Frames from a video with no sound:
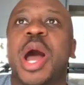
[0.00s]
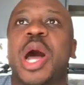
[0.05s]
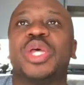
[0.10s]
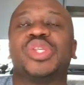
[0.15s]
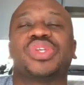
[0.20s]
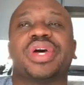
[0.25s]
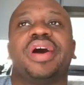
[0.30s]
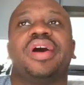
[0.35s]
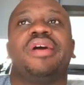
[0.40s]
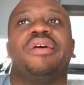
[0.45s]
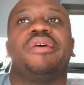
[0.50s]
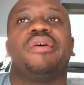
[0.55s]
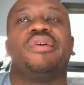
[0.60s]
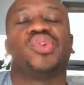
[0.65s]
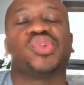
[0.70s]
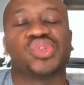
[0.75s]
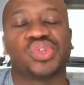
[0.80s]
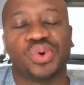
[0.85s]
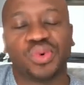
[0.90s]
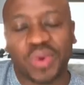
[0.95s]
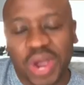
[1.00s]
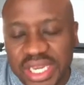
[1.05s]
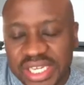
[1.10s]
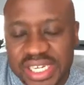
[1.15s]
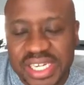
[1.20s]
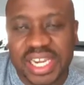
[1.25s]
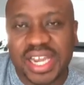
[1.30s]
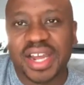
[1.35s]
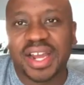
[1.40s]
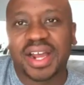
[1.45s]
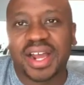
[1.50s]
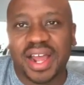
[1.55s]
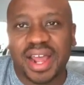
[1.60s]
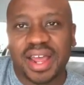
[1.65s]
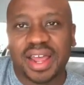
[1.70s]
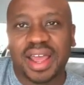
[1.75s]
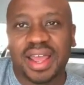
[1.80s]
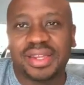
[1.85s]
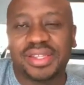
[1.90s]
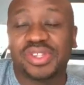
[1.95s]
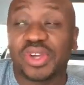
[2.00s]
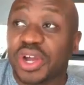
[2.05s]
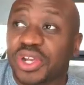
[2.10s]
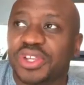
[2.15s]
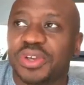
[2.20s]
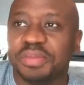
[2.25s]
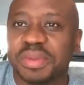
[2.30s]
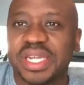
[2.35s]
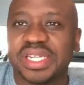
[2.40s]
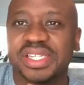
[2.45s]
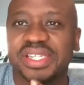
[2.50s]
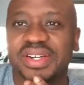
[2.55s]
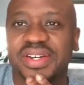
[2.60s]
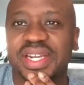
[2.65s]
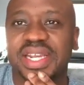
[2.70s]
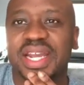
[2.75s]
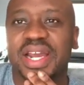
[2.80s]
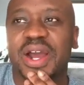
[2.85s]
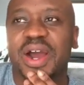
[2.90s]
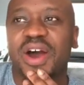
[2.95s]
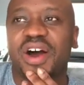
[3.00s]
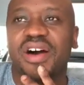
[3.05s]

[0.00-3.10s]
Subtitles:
So I'm also watching a documentary